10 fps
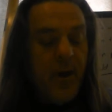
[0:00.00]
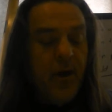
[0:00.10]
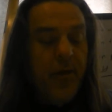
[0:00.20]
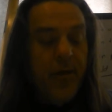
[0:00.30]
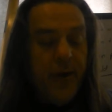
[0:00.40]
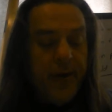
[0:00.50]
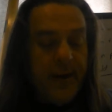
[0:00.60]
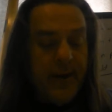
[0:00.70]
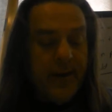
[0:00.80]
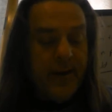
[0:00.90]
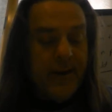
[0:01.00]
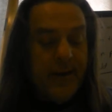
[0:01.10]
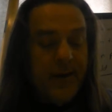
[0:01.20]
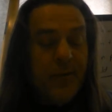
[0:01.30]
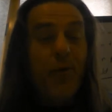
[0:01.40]
30,
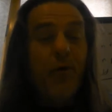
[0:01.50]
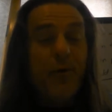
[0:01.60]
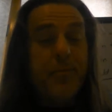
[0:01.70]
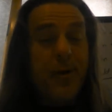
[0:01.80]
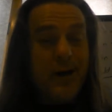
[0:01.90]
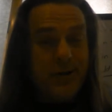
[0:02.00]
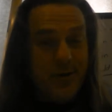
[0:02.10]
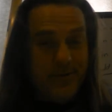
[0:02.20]
rule for pressure.